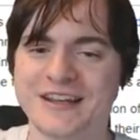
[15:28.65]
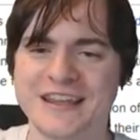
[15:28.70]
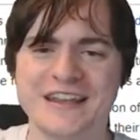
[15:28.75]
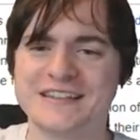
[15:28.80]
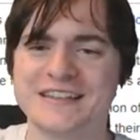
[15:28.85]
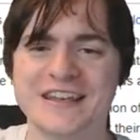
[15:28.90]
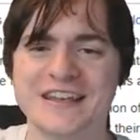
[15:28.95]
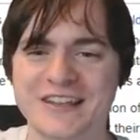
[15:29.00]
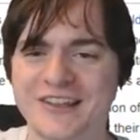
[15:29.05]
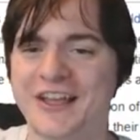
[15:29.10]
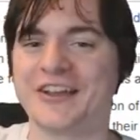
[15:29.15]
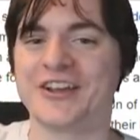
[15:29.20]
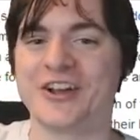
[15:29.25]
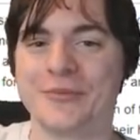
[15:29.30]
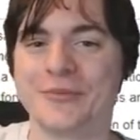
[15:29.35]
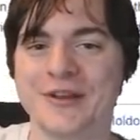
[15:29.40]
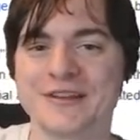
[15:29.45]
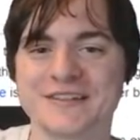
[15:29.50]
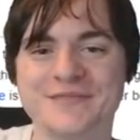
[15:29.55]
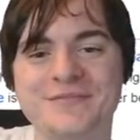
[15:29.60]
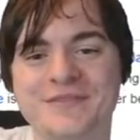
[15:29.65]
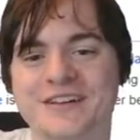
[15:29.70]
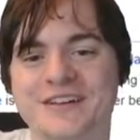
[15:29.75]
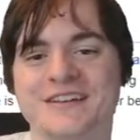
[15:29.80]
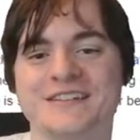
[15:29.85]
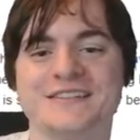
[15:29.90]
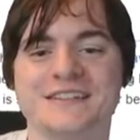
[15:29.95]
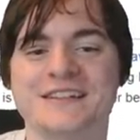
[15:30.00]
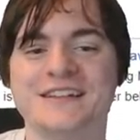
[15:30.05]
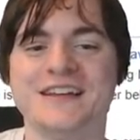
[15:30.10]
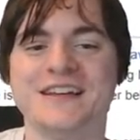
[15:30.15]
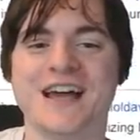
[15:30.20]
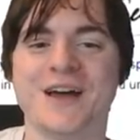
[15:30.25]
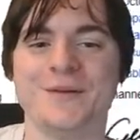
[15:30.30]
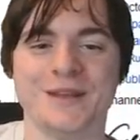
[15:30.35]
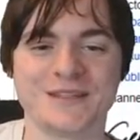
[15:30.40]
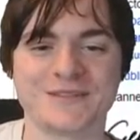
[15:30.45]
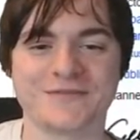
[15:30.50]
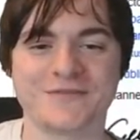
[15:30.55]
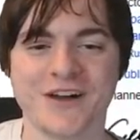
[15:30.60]
He didn't like communism, because, I mean,
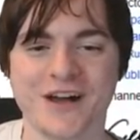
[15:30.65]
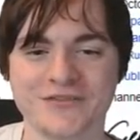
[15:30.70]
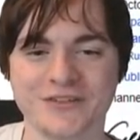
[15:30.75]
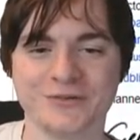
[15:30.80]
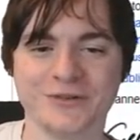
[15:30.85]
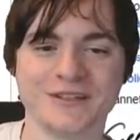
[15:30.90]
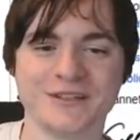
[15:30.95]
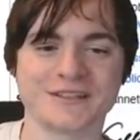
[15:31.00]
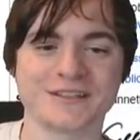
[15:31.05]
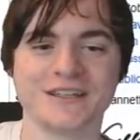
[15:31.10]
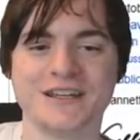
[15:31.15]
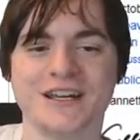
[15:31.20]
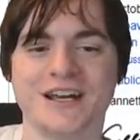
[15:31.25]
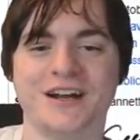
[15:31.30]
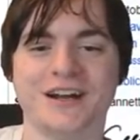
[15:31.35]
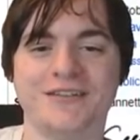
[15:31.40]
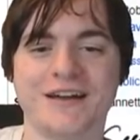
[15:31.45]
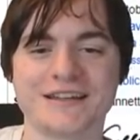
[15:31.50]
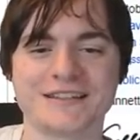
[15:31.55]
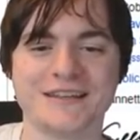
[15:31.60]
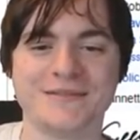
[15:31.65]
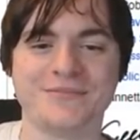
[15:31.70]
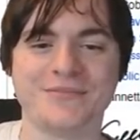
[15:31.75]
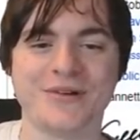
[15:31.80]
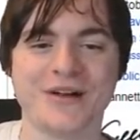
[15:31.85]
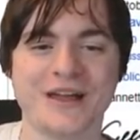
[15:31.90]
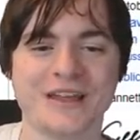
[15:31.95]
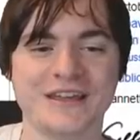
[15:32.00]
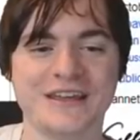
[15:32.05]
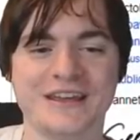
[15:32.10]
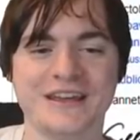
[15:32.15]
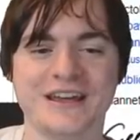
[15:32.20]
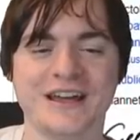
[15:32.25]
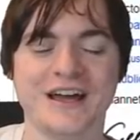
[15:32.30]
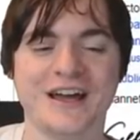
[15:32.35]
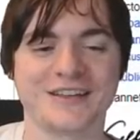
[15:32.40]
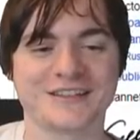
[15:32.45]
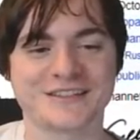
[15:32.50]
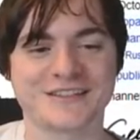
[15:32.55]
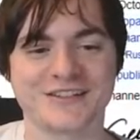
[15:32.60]
his father was arrested by
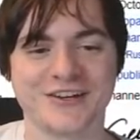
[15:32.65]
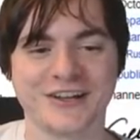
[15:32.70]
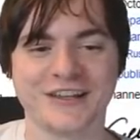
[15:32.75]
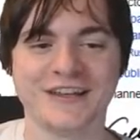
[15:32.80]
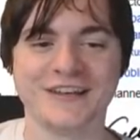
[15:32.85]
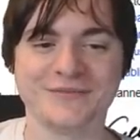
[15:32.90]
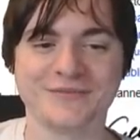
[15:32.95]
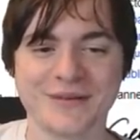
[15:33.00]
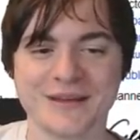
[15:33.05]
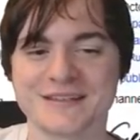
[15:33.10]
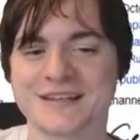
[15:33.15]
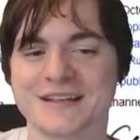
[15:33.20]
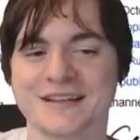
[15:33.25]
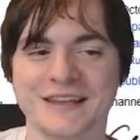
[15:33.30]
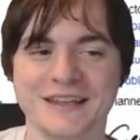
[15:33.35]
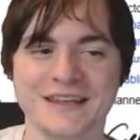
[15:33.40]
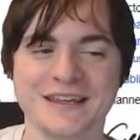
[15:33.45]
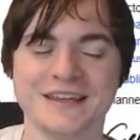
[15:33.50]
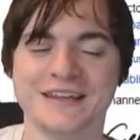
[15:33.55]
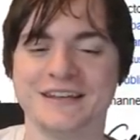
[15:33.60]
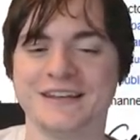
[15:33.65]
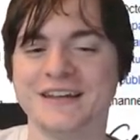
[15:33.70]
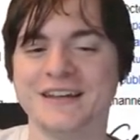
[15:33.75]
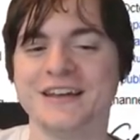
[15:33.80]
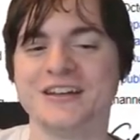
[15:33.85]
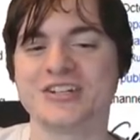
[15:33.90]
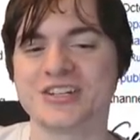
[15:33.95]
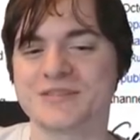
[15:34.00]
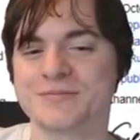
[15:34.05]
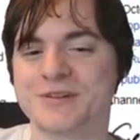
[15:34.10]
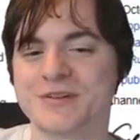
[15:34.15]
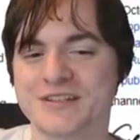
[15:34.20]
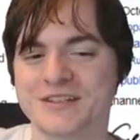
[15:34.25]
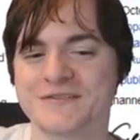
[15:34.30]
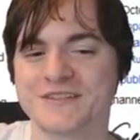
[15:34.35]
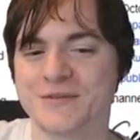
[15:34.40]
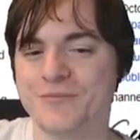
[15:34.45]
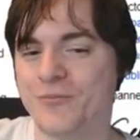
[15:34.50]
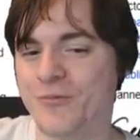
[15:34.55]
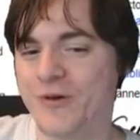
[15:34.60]
Stalin, basically, and just because of
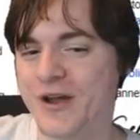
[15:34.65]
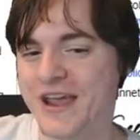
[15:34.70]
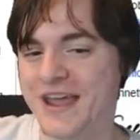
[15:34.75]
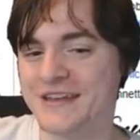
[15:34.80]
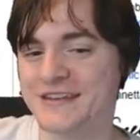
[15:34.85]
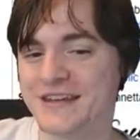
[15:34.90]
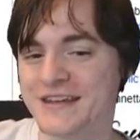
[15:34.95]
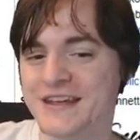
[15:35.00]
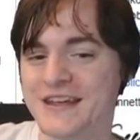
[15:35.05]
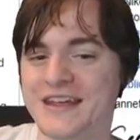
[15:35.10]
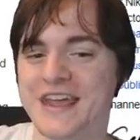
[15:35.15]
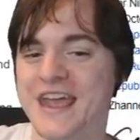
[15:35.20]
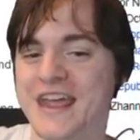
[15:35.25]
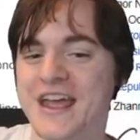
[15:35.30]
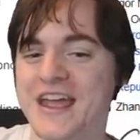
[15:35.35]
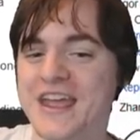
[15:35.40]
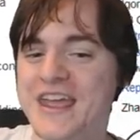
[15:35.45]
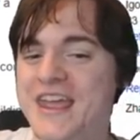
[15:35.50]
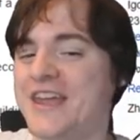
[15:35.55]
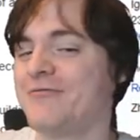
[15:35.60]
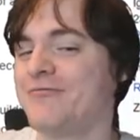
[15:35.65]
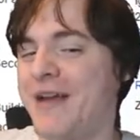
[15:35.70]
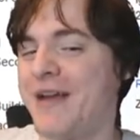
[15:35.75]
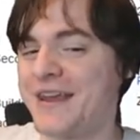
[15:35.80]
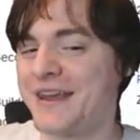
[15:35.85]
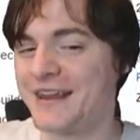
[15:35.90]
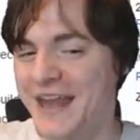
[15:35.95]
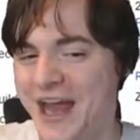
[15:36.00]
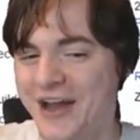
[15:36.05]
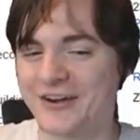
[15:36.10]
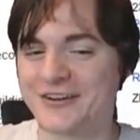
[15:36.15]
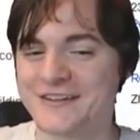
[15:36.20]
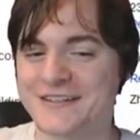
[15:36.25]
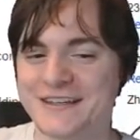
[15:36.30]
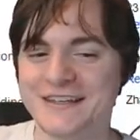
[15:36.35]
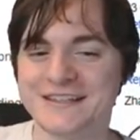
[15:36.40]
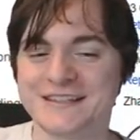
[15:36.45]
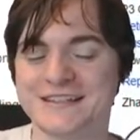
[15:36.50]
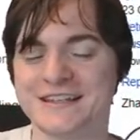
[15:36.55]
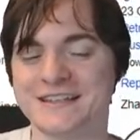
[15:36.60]
some weird
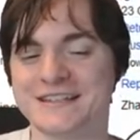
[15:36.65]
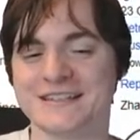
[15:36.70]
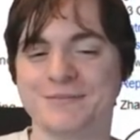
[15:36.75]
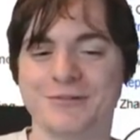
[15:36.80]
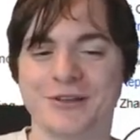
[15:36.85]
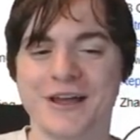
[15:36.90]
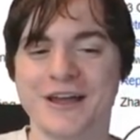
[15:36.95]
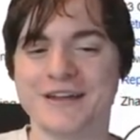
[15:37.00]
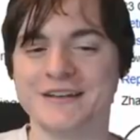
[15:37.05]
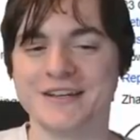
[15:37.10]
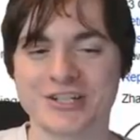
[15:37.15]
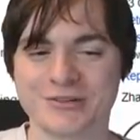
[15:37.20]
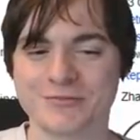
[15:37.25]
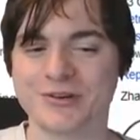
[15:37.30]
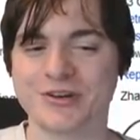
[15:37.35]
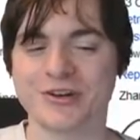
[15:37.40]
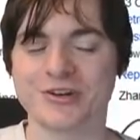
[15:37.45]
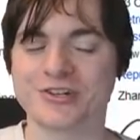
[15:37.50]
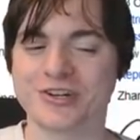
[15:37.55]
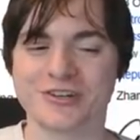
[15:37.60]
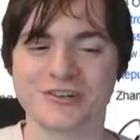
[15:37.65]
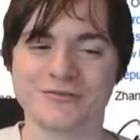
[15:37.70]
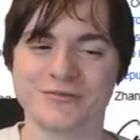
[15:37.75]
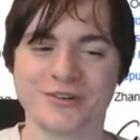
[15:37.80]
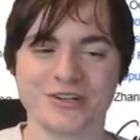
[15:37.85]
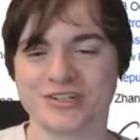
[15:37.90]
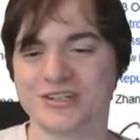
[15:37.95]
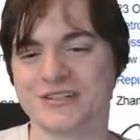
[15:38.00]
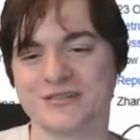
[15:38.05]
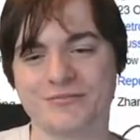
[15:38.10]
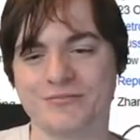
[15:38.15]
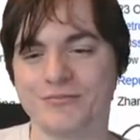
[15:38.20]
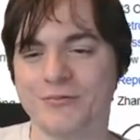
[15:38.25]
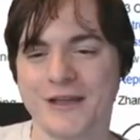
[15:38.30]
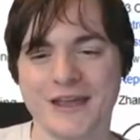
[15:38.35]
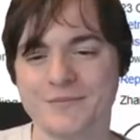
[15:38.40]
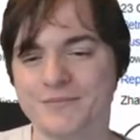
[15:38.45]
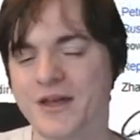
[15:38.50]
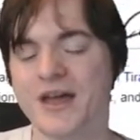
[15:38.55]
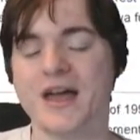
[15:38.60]
irregularities in supply distribution, which is
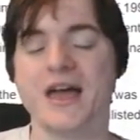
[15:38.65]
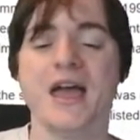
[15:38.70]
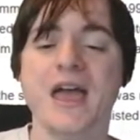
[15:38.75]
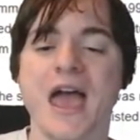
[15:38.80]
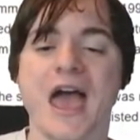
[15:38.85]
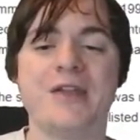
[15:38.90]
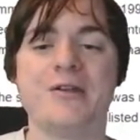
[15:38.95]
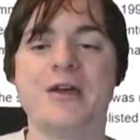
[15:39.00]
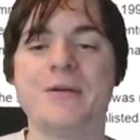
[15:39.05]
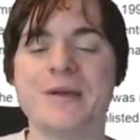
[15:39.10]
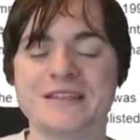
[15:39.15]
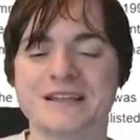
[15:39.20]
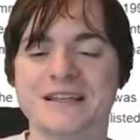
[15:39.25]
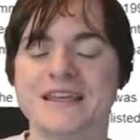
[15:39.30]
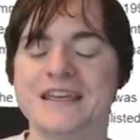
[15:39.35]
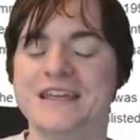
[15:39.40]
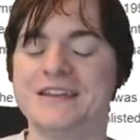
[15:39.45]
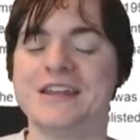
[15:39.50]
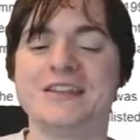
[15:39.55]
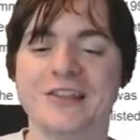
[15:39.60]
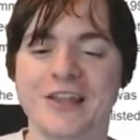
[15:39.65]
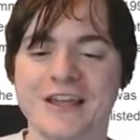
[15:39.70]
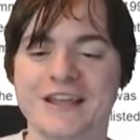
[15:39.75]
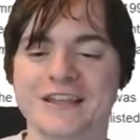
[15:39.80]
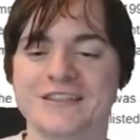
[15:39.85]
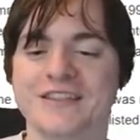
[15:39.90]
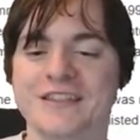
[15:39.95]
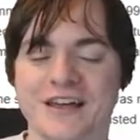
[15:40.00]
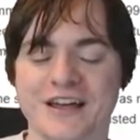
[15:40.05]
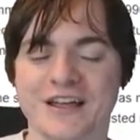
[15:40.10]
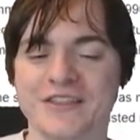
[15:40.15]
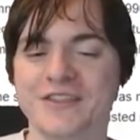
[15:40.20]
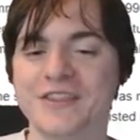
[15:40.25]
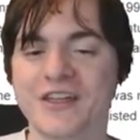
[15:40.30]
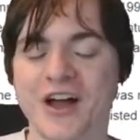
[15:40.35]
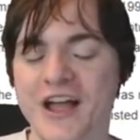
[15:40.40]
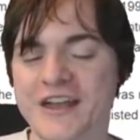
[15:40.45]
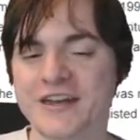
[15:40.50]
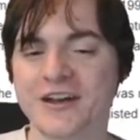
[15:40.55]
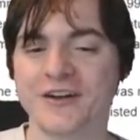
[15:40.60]
weird. But anyway, basically, he didn't like the
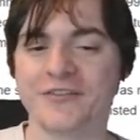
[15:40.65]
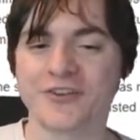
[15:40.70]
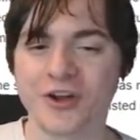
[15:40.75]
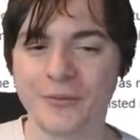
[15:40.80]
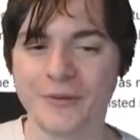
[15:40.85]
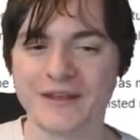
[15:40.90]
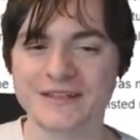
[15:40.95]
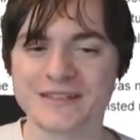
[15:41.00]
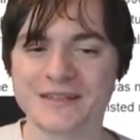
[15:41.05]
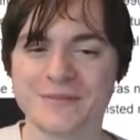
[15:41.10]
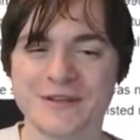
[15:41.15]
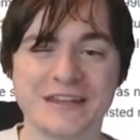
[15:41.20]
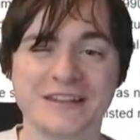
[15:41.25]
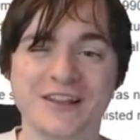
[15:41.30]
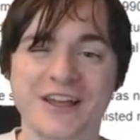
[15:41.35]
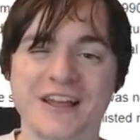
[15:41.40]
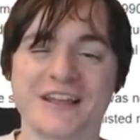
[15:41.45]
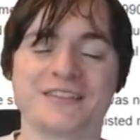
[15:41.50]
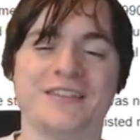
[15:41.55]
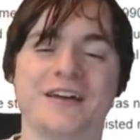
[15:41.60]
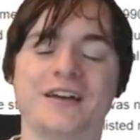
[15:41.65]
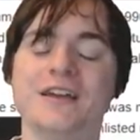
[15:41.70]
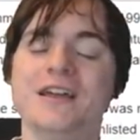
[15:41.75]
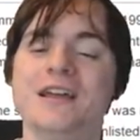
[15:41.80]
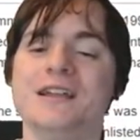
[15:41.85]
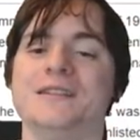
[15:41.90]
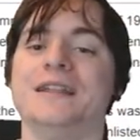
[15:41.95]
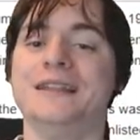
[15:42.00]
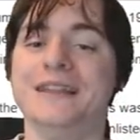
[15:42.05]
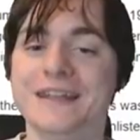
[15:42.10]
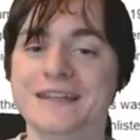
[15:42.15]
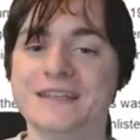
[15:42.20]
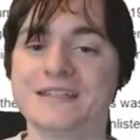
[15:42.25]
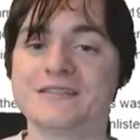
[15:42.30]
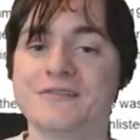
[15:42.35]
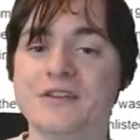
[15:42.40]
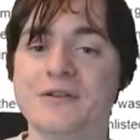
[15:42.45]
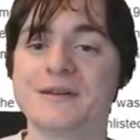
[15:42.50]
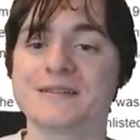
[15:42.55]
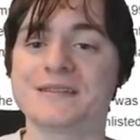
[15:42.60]
idea of communism. He didn't like the leaders
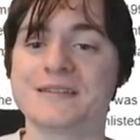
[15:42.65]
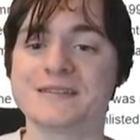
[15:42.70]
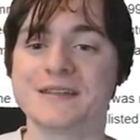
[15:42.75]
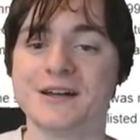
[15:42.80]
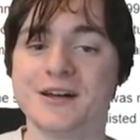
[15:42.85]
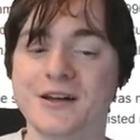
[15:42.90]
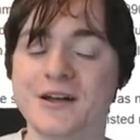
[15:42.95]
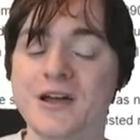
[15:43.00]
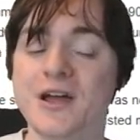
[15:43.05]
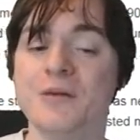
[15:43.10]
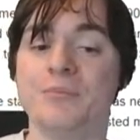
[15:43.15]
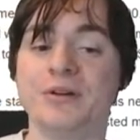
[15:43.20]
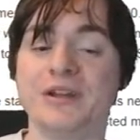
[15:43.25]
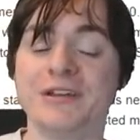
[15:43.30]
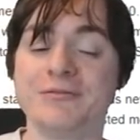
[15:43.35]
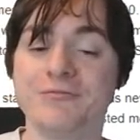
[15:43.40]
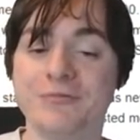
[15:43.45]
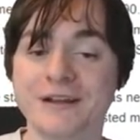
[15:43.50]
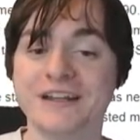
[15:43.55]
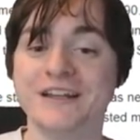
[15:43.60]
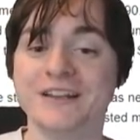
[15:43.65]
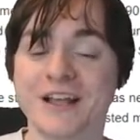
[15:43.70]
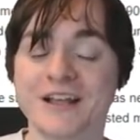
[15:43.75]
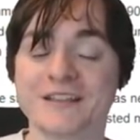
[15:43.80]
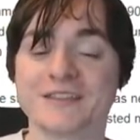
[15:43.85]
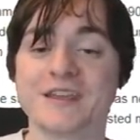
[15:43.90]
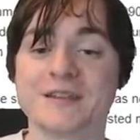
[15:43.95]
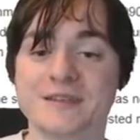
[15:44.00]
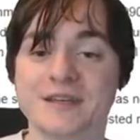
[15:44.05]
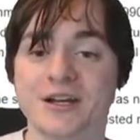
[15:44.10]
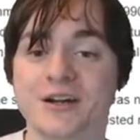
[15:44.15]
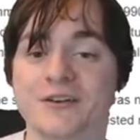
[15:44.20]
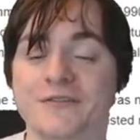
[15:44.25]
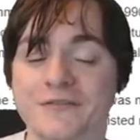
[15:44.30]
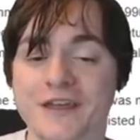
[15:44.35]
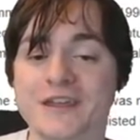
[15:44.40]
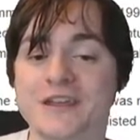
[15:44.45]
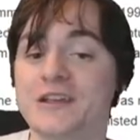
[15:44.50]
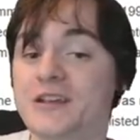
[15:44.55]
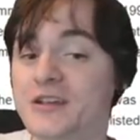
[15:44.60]
for the USSR, but he really liked the idea of
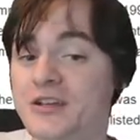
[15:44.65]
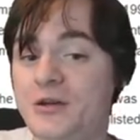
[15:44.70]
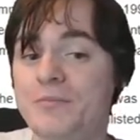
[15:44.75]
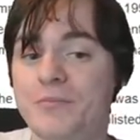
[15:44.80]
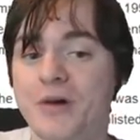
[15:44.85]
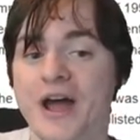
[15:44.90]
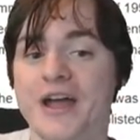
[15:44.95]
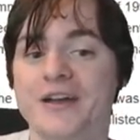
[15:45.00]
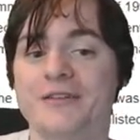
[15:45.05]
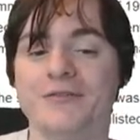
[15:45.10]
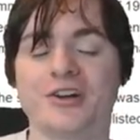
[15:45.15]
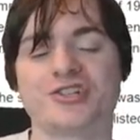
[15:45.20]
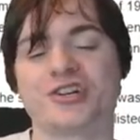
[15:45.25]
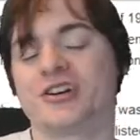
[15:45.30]
a combined Russia.